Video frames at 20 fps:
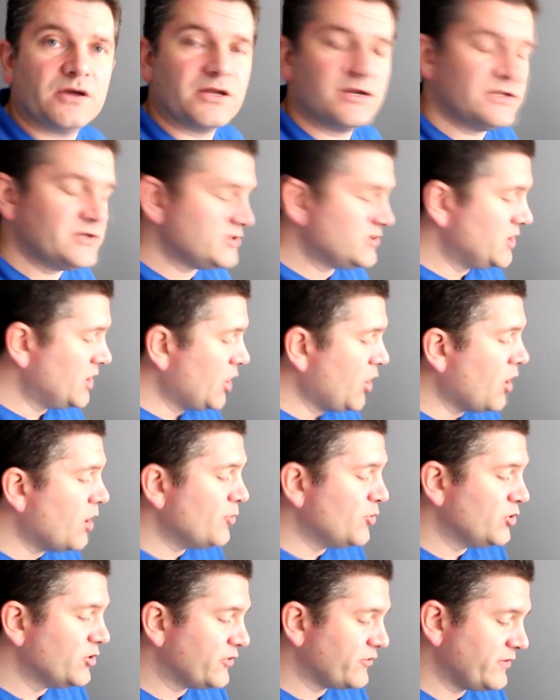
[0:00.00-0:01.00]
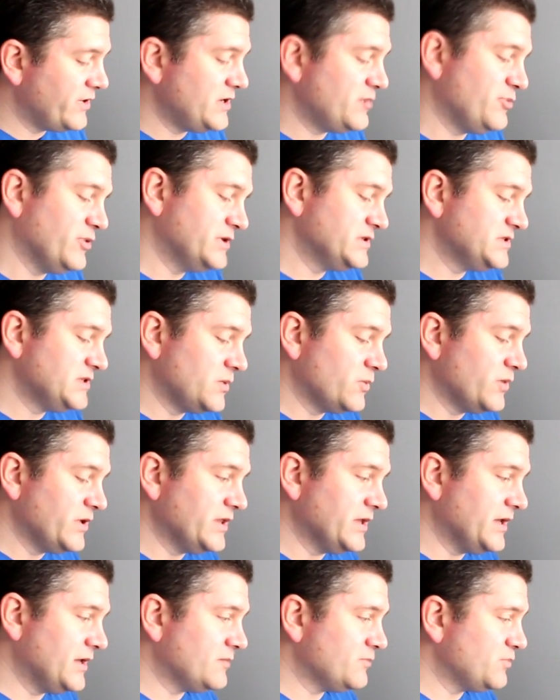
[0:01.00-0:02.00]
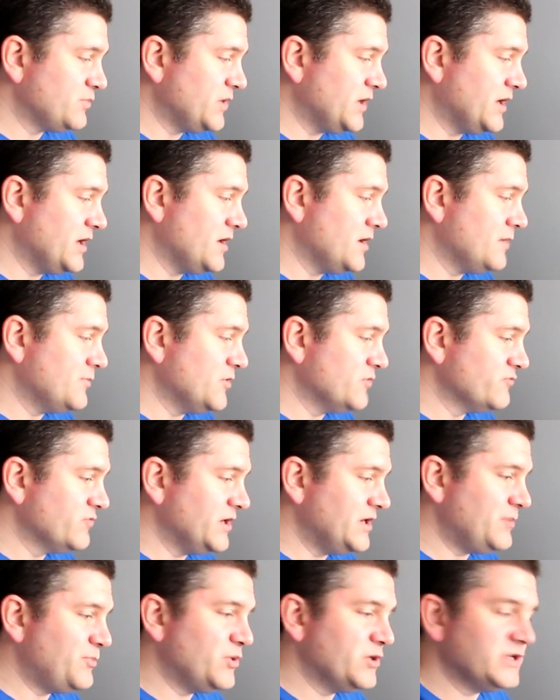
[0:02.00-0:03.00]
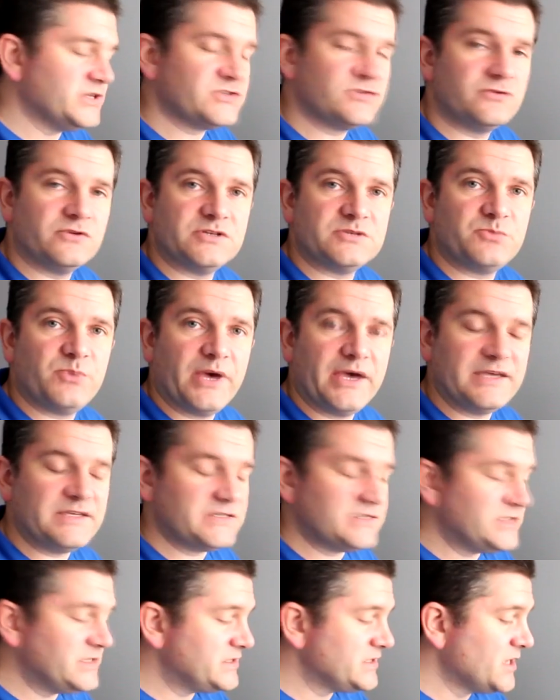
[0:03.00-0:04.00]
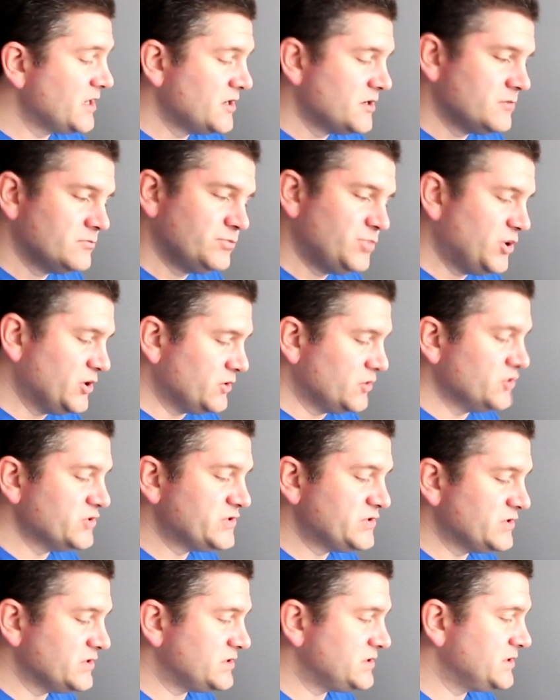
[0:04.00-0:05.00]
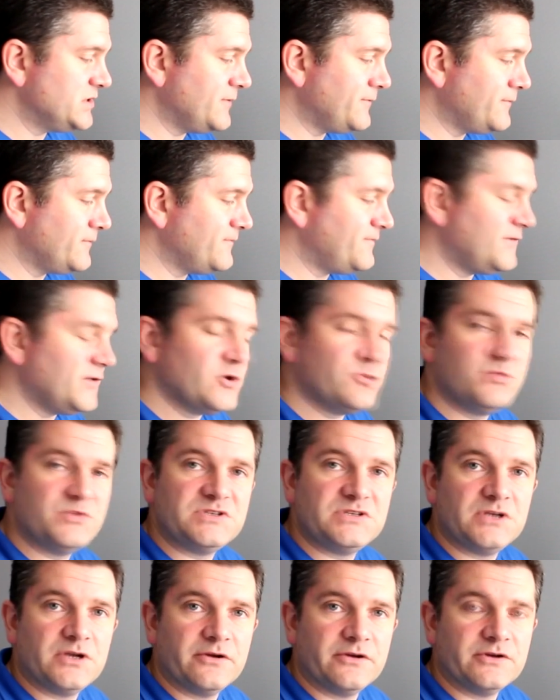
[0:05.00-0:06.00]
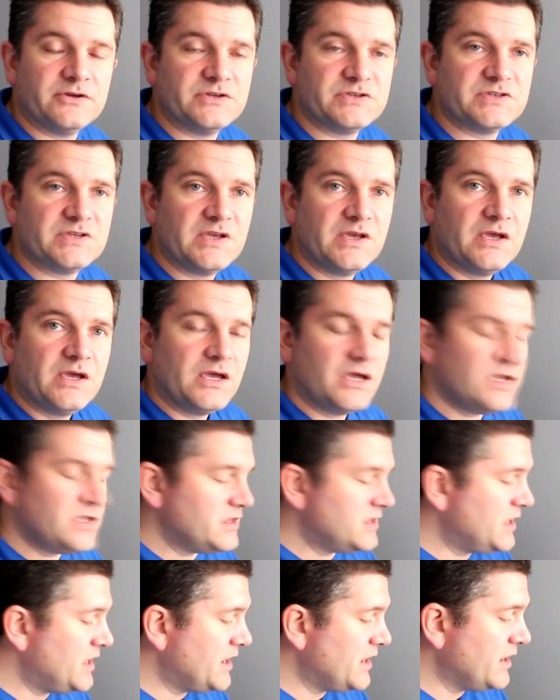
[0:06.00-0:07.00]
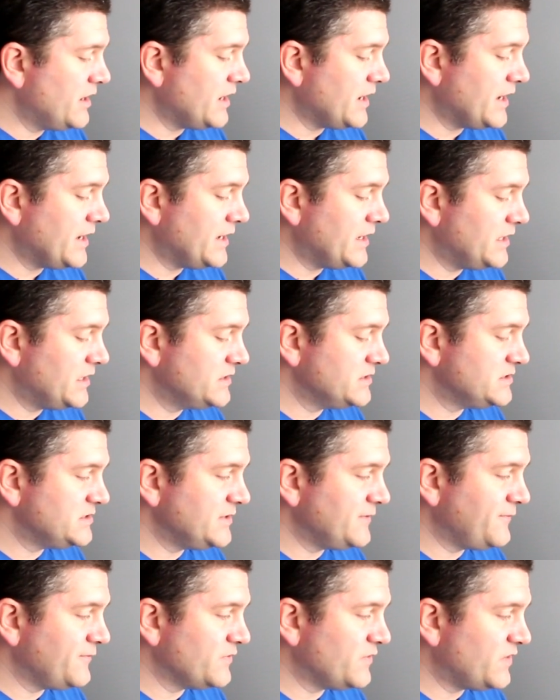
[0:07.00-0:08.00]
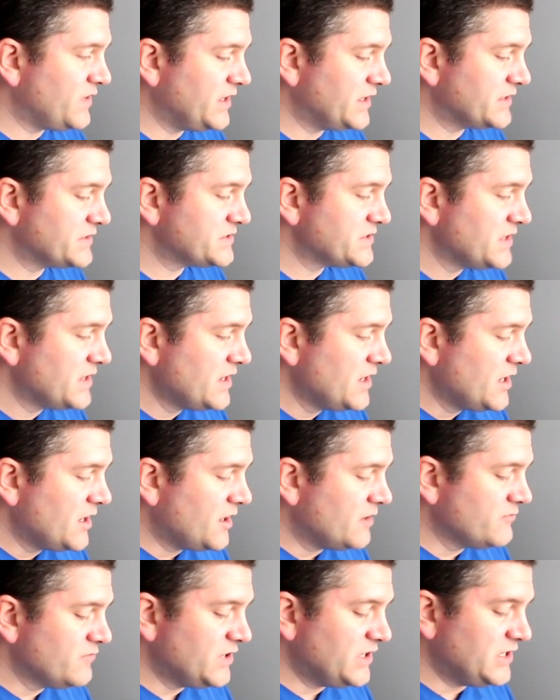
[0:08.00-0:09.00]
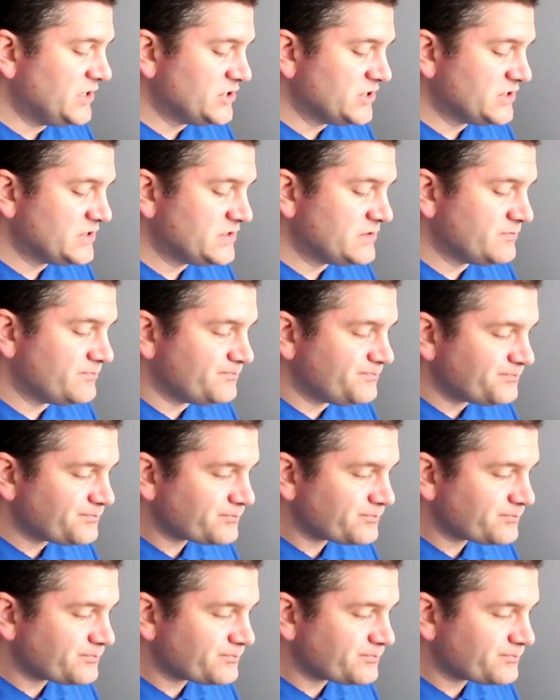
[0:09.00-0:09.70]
to do a lot more 3D printing with it and really put it through its paces. Put all sorts of different filled materials in there and different things, and really just